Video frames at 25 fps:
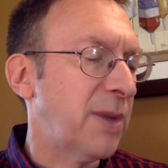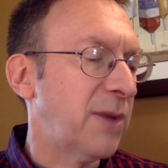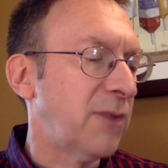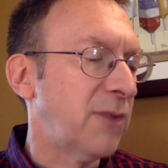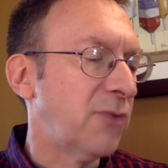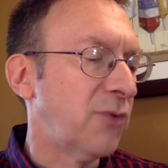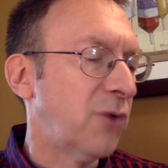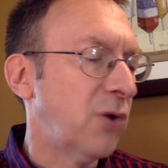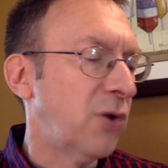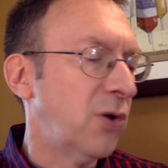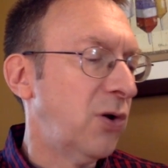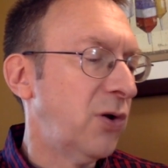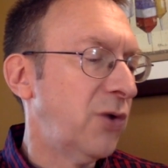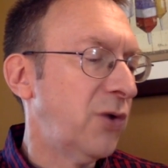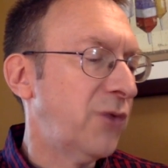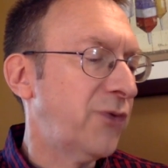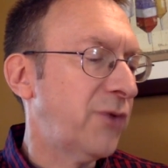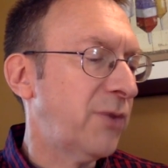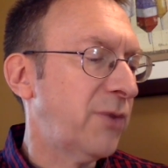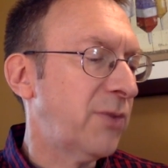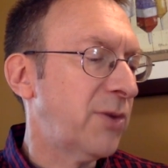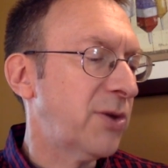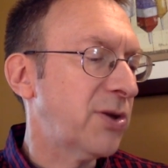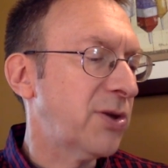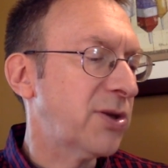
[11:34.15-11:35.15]
and rolled
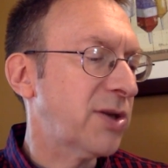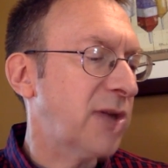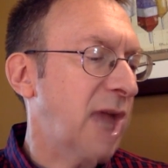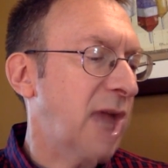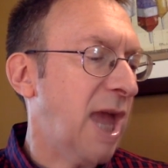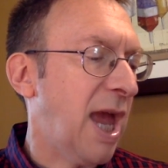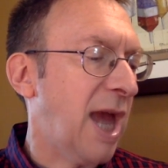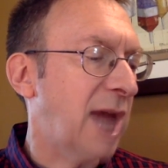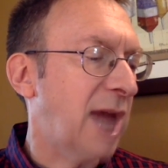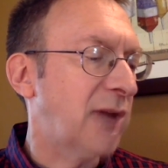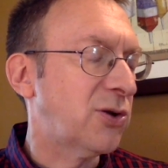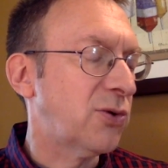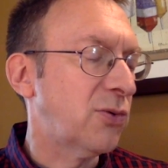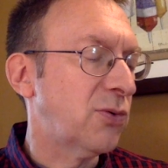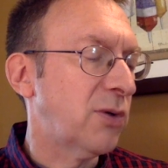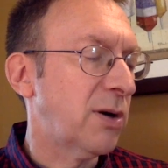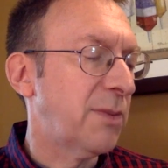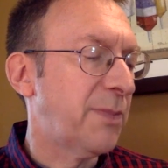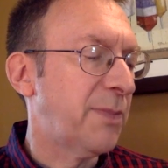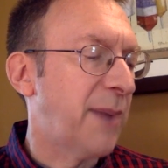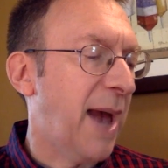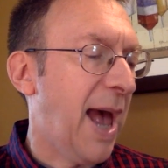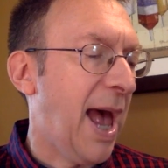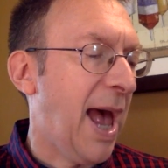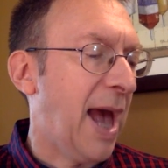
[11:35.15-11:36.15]
from her side to her
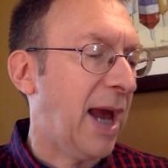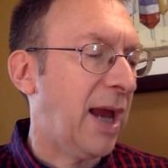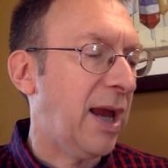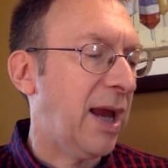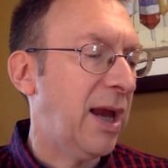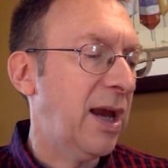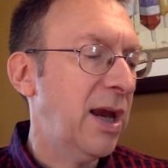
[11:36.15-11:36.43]
back.